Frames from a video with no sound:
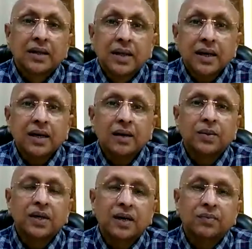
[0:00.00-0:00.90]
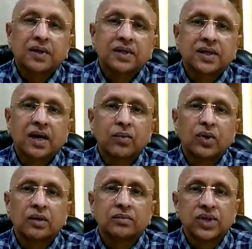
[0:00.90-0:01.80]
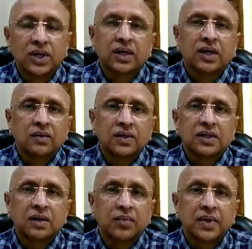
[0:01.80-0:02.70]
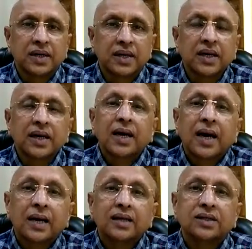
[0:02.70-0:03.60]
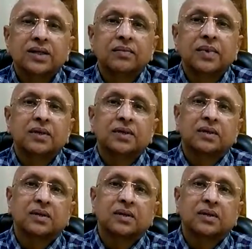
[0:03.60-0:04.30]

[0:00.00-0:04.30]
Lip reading: Thereafter, after stramonium, she recovers completely and she